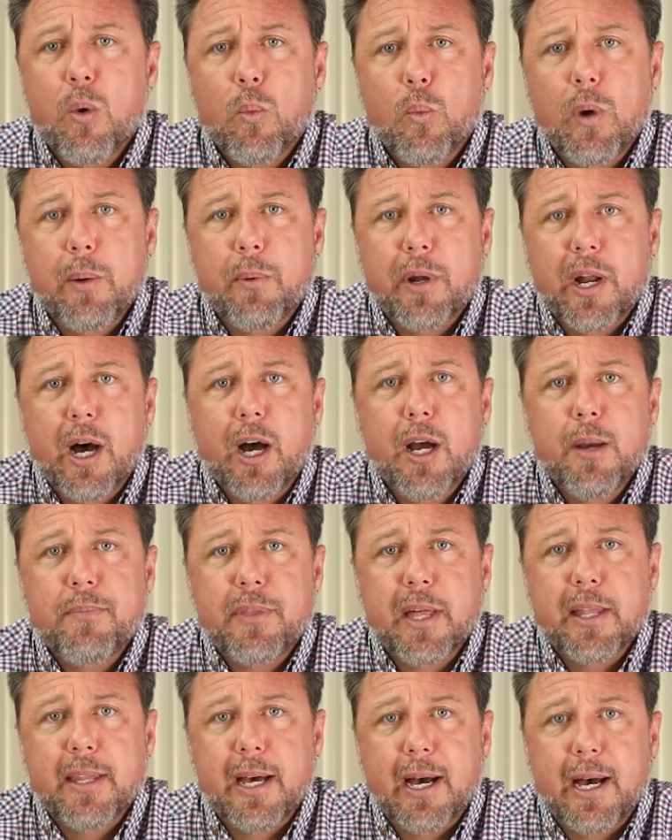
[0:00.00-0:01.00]
We would hope
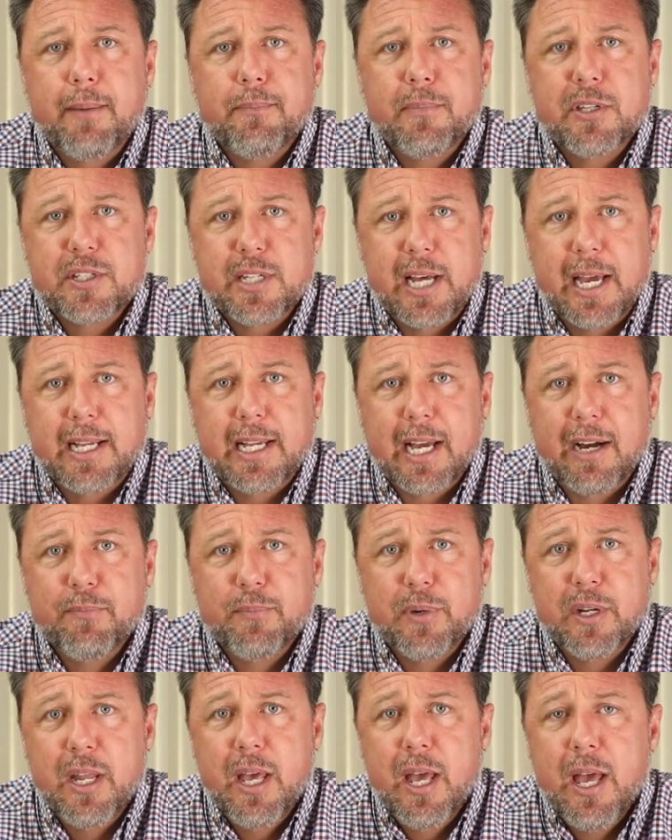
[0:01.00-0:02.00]
that the state
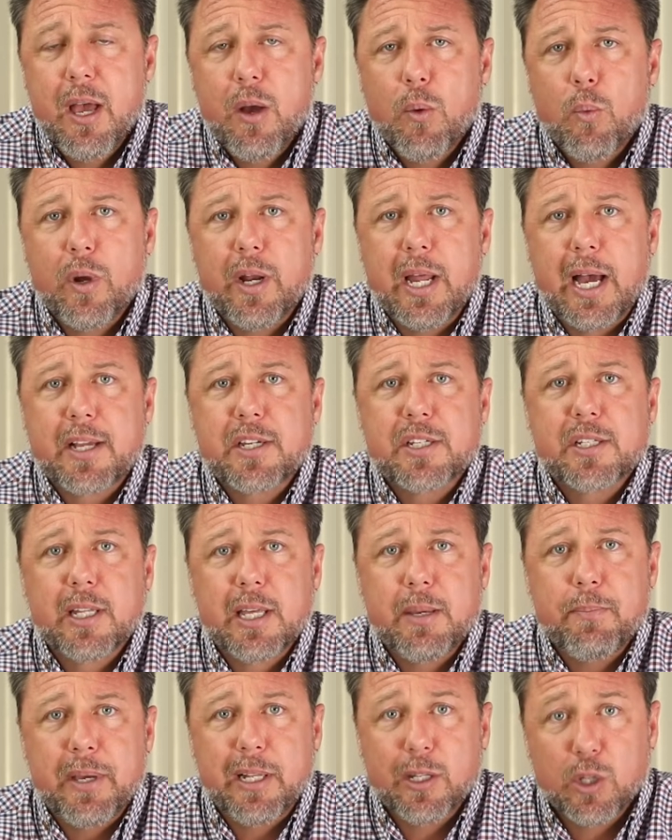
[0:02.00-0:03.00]
government would
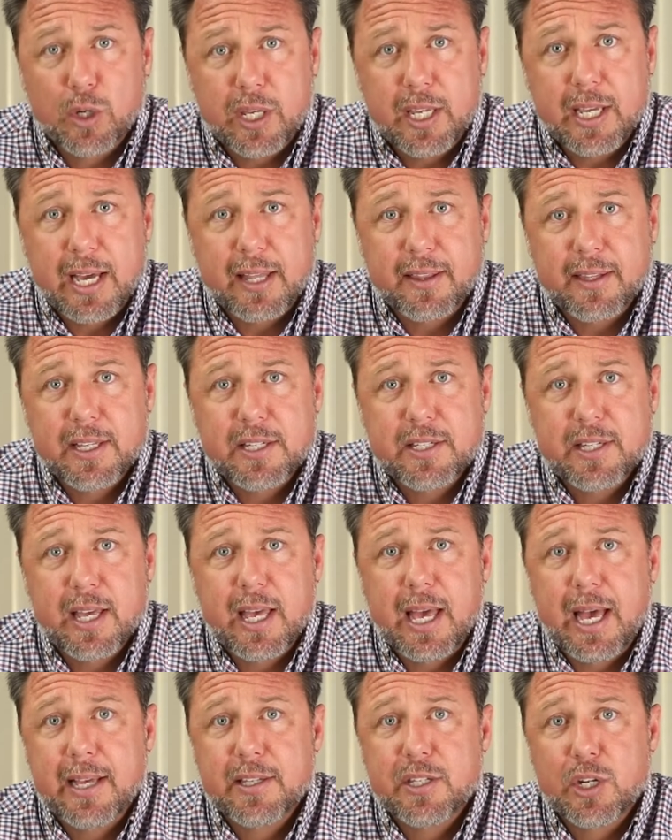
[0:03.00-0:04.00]
actually be looking at this
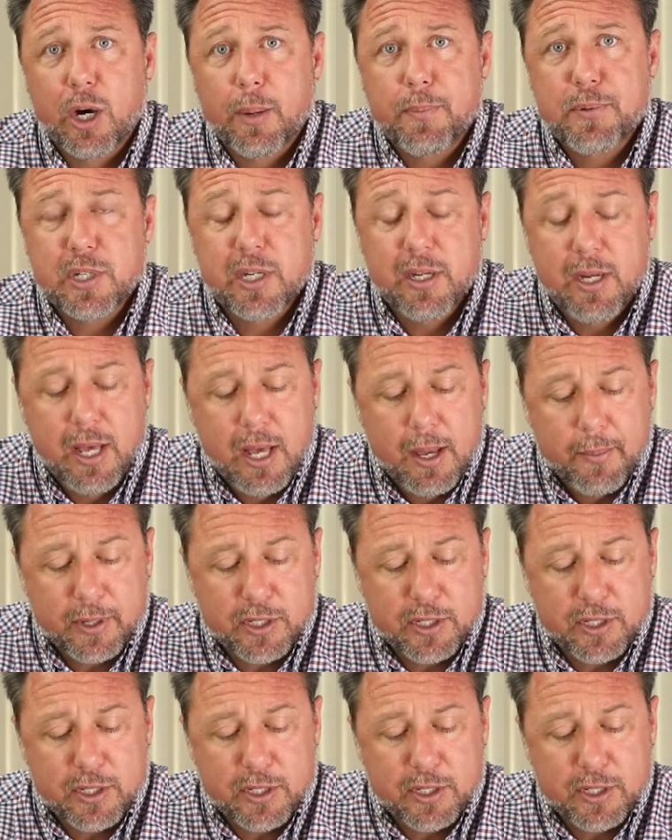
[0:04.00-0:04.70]
as an option,